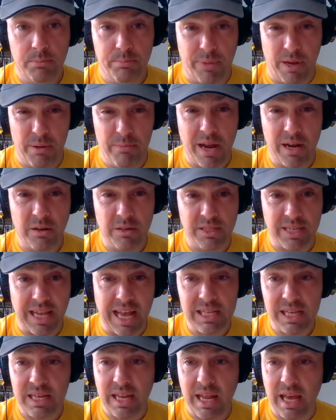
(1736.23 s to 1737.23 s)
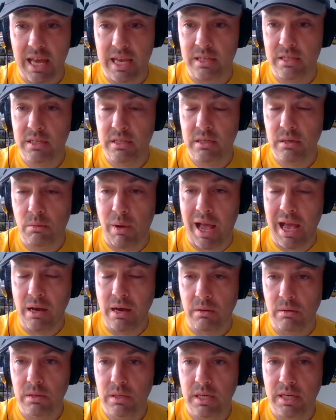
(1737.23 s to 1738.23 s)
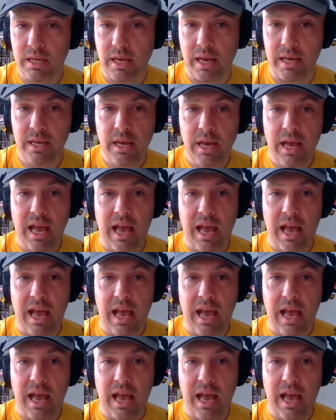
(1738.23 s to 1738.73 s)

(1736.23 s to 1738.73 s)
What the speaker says: Bin men on Saturdays. Wow. Okay.